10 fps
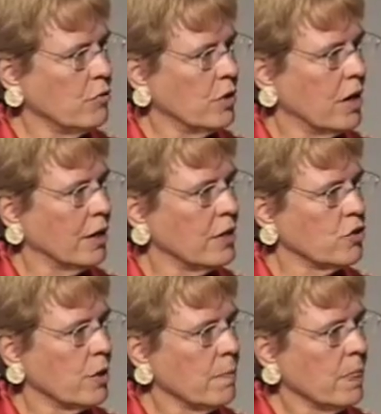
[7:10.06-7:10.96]
new
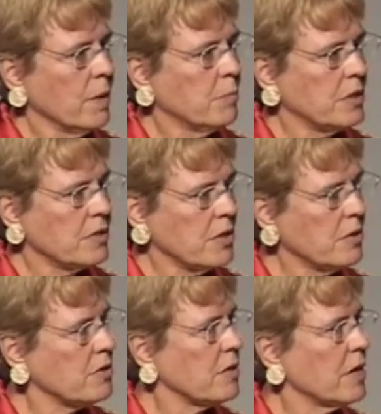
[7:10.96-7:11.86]
knowledge, but
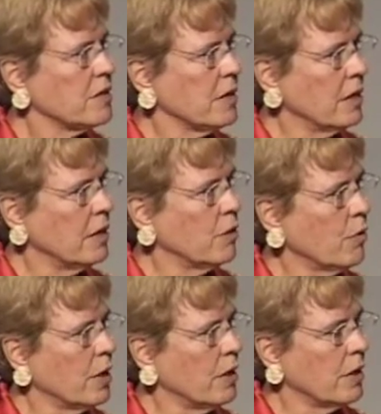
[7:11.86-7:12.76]
synthesizing,
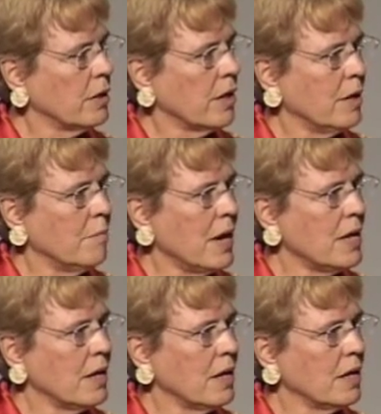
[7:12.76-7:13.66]
integrating it, and
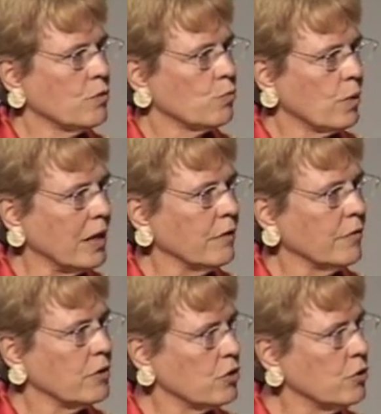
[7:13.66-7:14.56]
making it
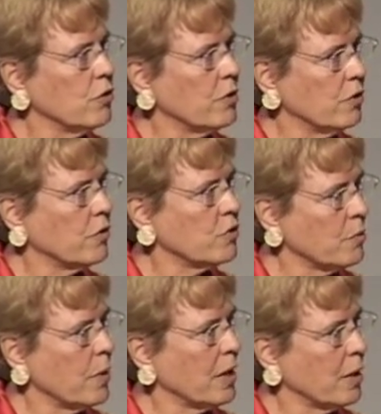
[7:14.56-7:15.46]
relevant to the
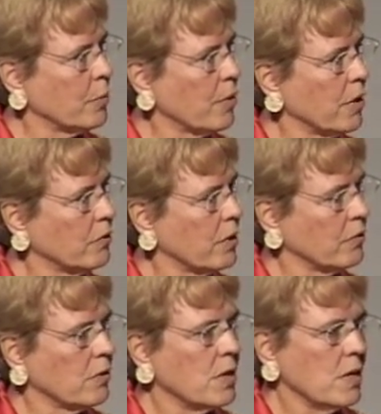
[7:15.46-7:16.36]
decision-making
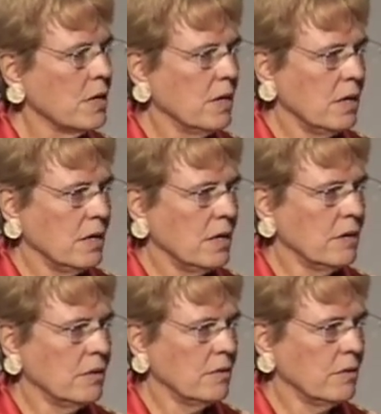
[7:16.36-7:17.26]
process.
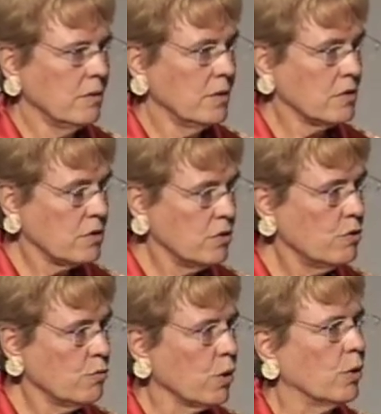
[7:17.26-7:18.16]
In this
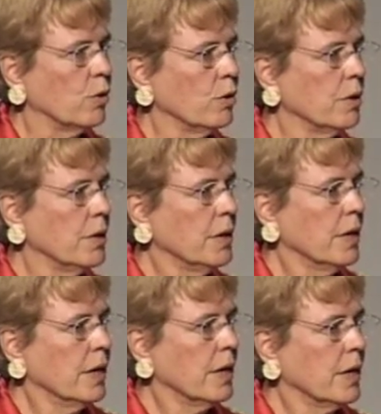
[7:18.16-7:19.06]
new role,
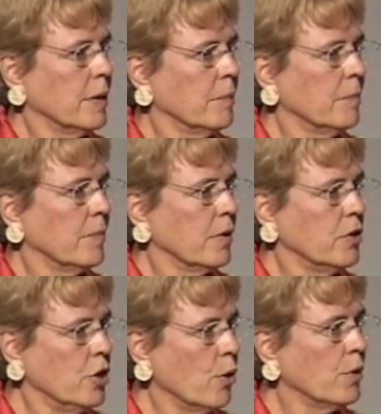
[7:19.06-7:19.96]

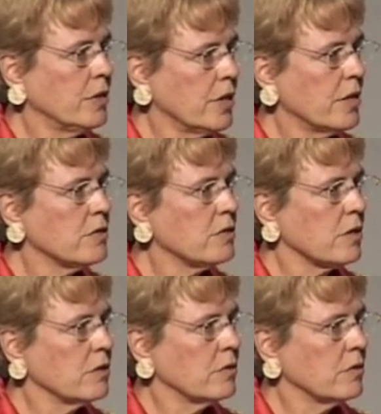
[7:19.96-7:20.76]
NOAA does